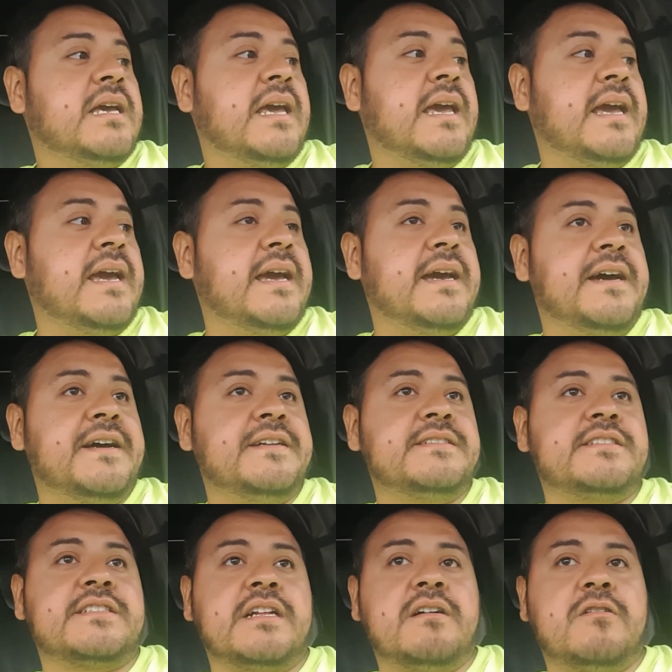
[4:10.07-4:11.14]

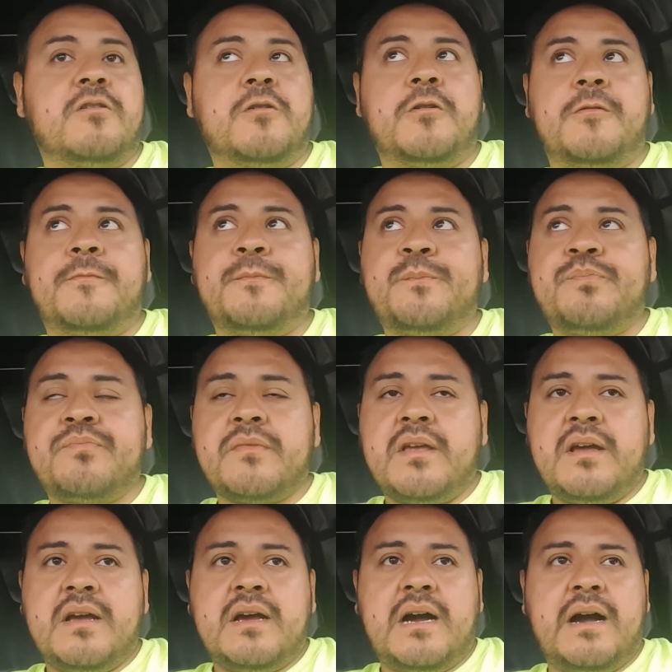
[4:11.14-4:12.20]
And so
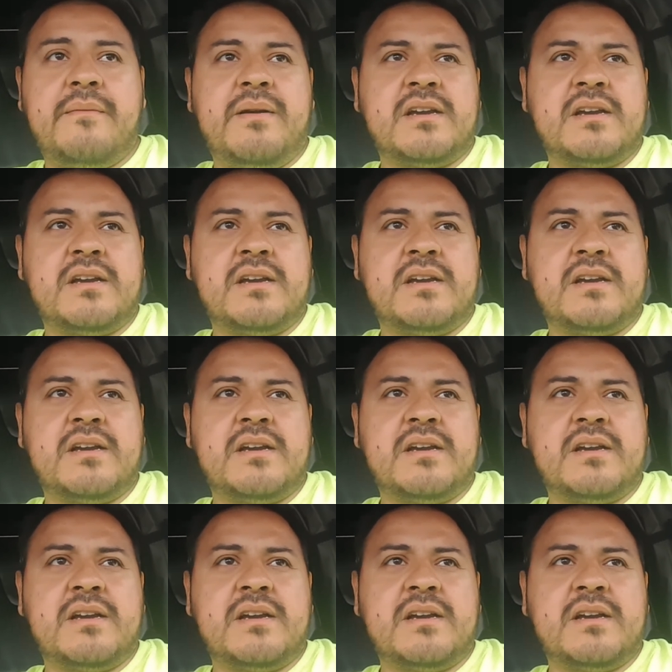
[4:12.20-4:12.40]
I'm